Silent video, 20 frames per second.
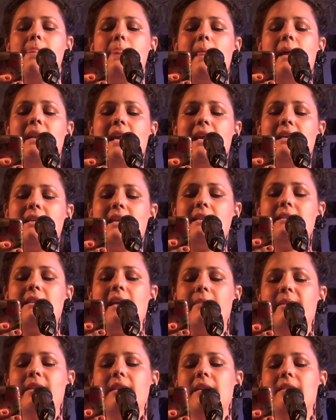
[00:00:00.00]
and
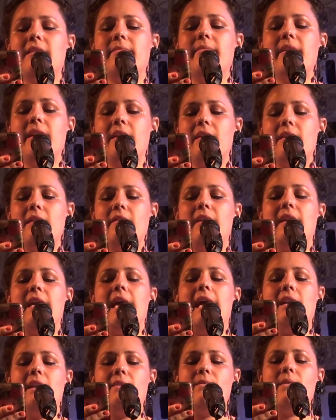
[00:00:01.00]
anti-Semitism here than
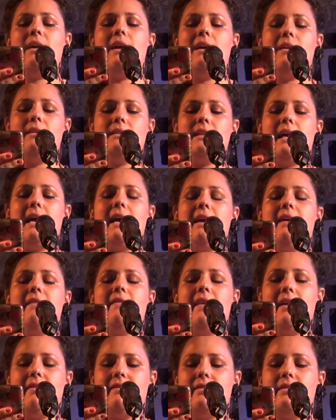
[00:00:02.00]
anywhere else I have
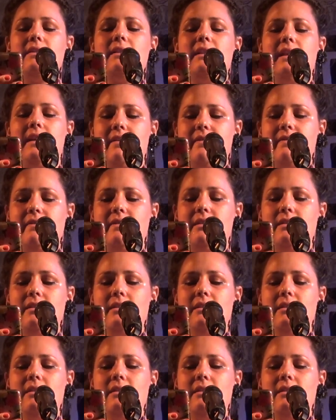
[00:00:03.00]
ever lived.